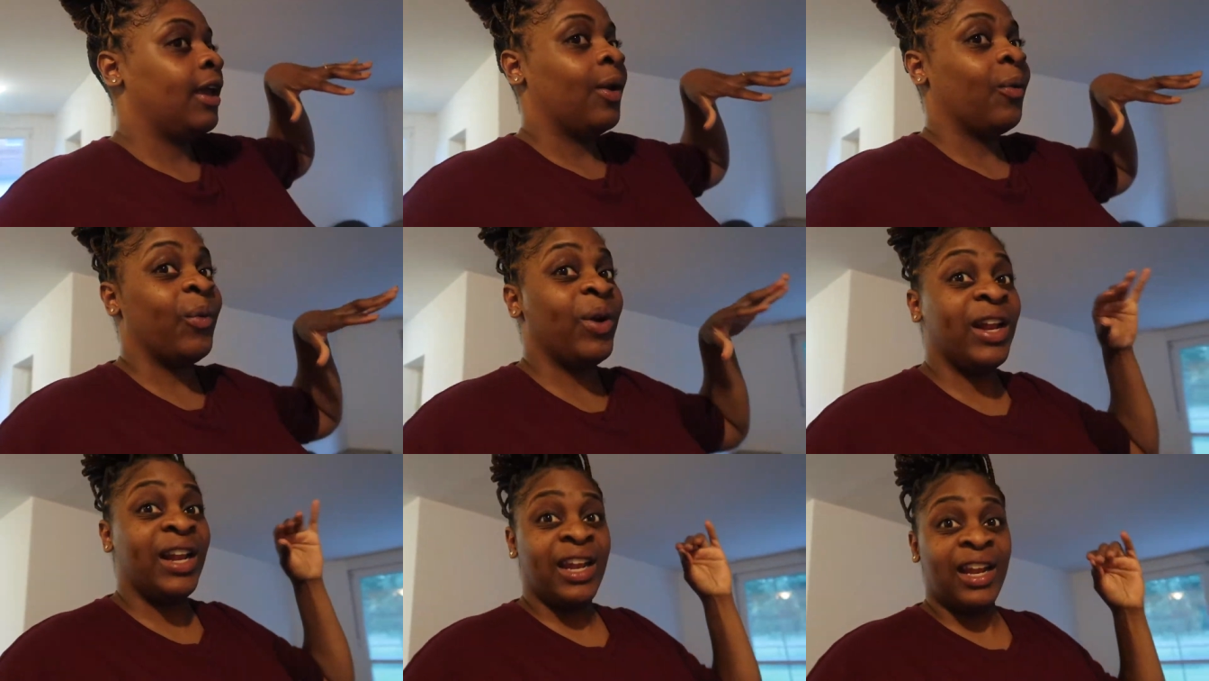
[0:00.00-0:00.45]

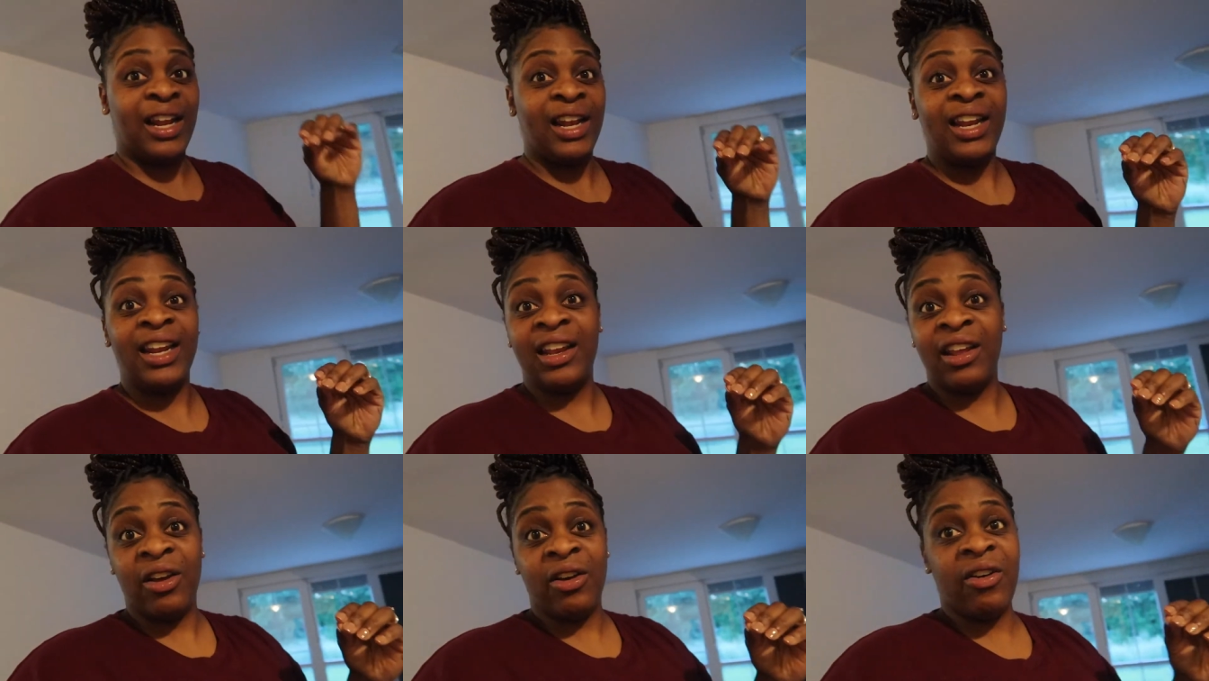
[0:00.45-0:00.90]
We
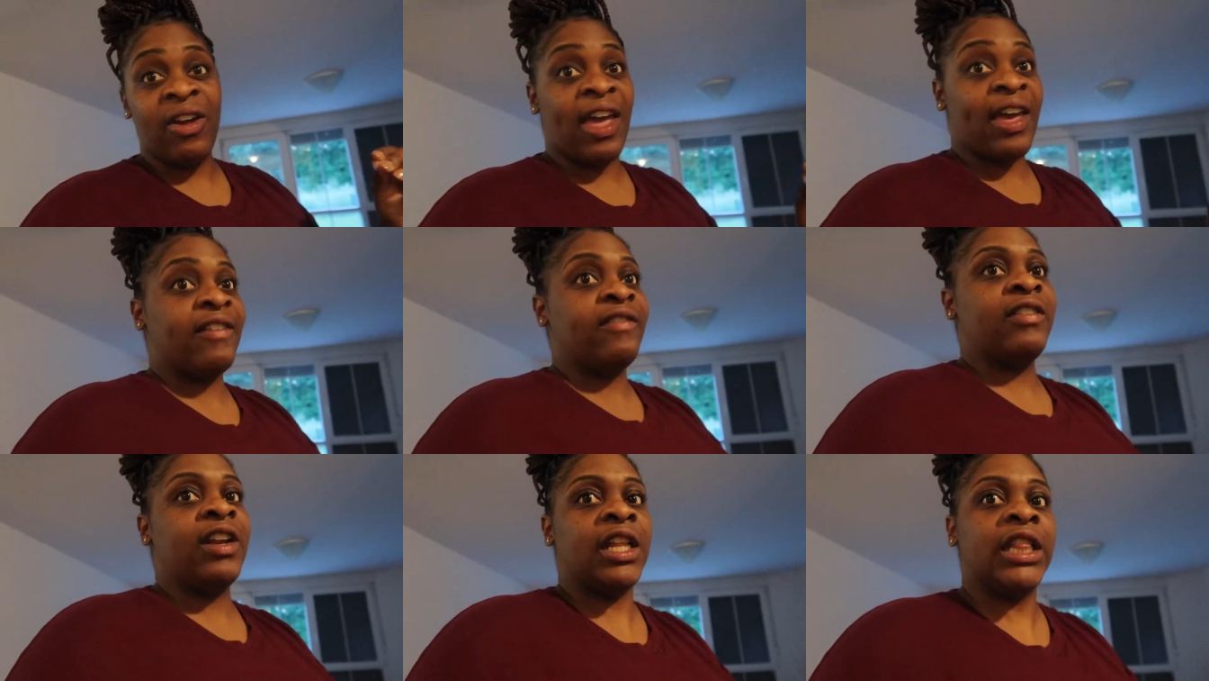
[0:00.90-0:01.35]
literally though
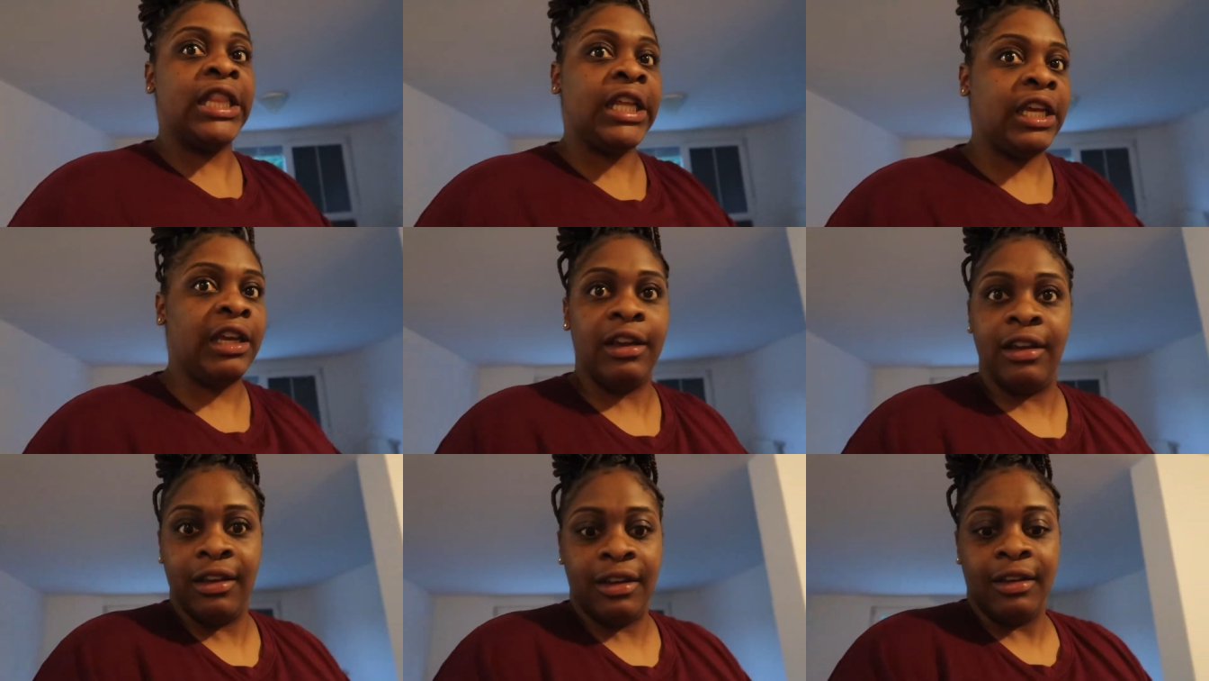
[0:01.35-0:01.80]
have
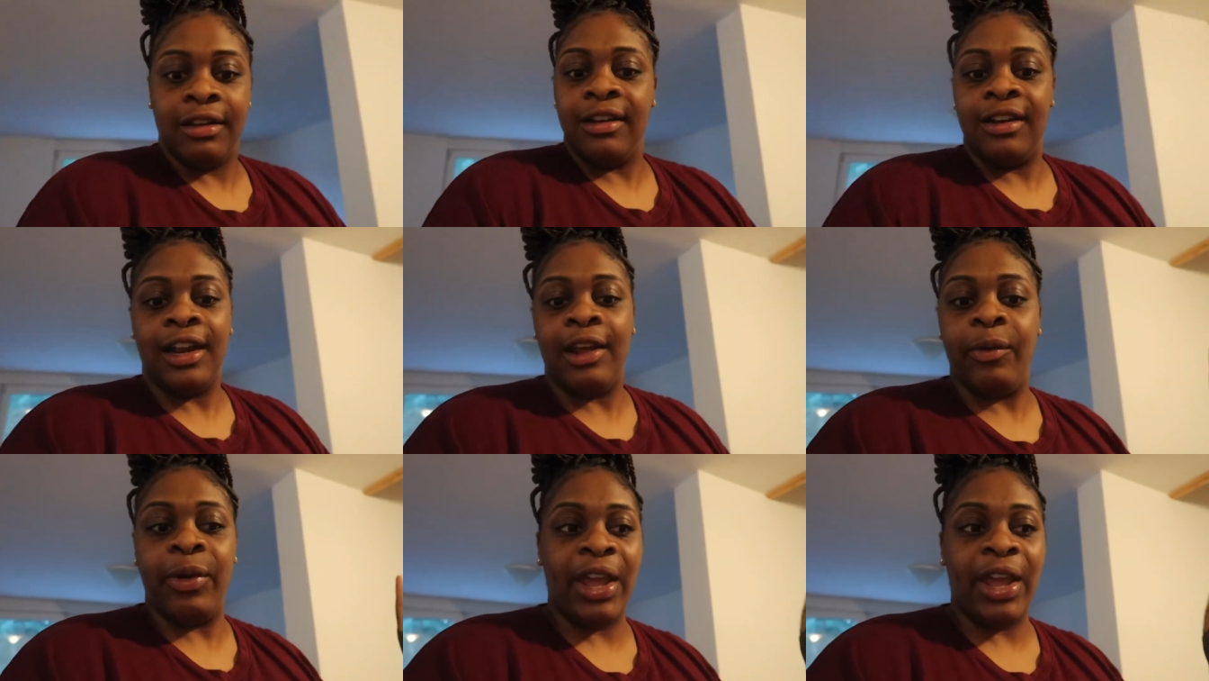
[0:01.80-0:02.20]
nothing.